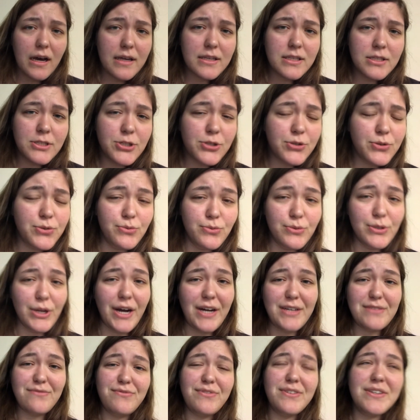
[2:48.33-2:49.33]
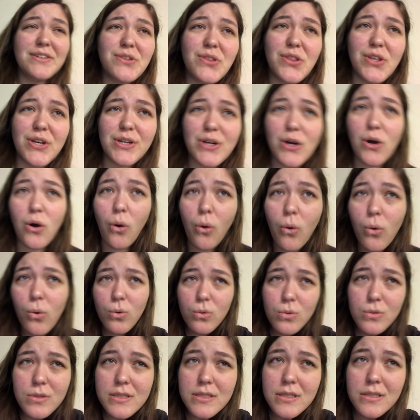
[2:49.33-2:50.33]
do you not feel the
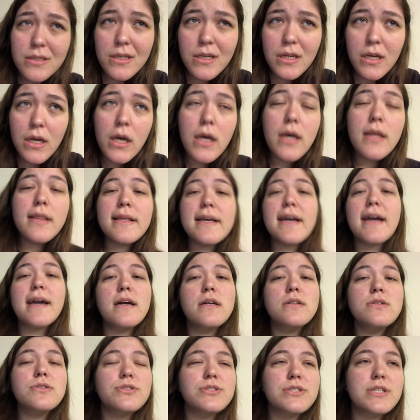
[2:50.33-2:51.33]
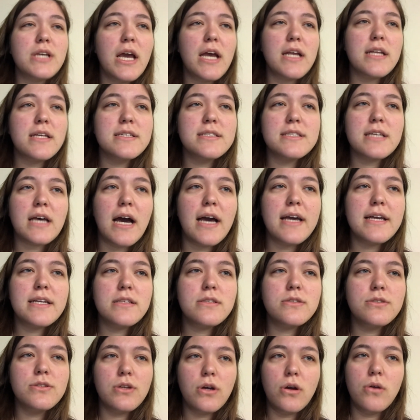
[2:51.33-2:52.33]
cold? Like, I understand because I
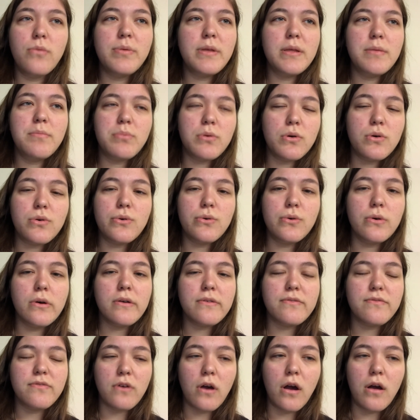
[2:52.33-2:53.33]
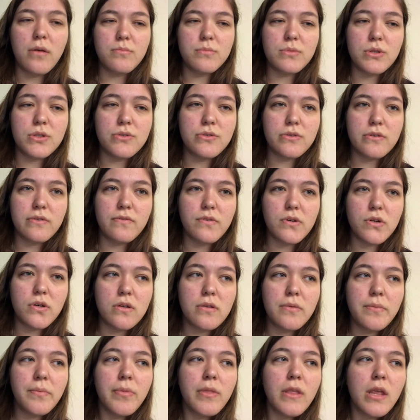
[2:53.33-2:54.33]
know people who are from
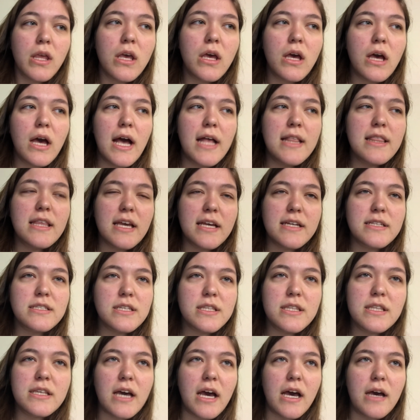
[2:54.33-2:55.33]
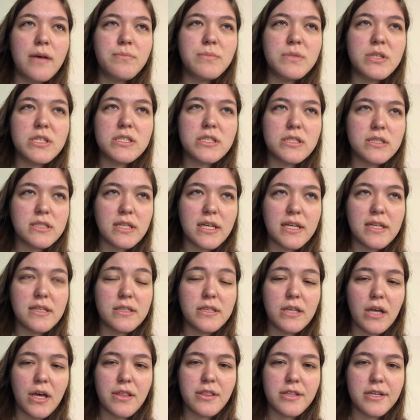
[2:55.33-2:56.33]
Louisville. And, like, to them, this is, like,
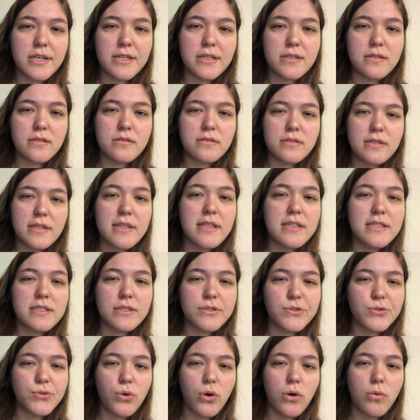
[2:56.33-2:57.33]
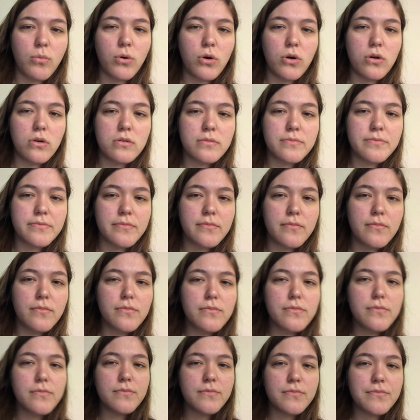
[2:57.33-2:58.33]
nothing. Like, this is normal.
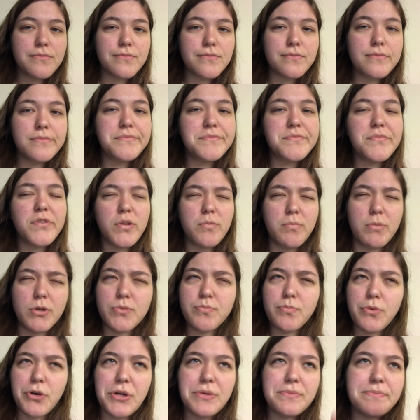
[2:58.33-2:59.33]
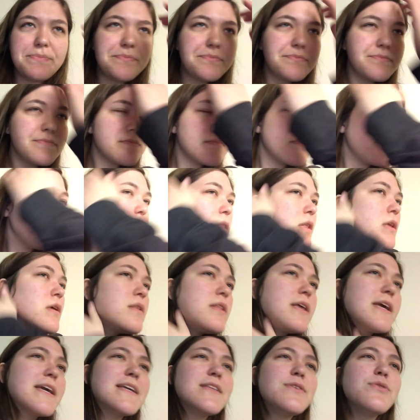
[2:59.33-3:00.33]
For the most part.
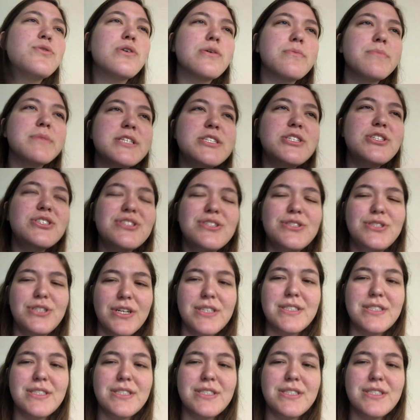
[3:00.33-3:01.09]
Like, it normally just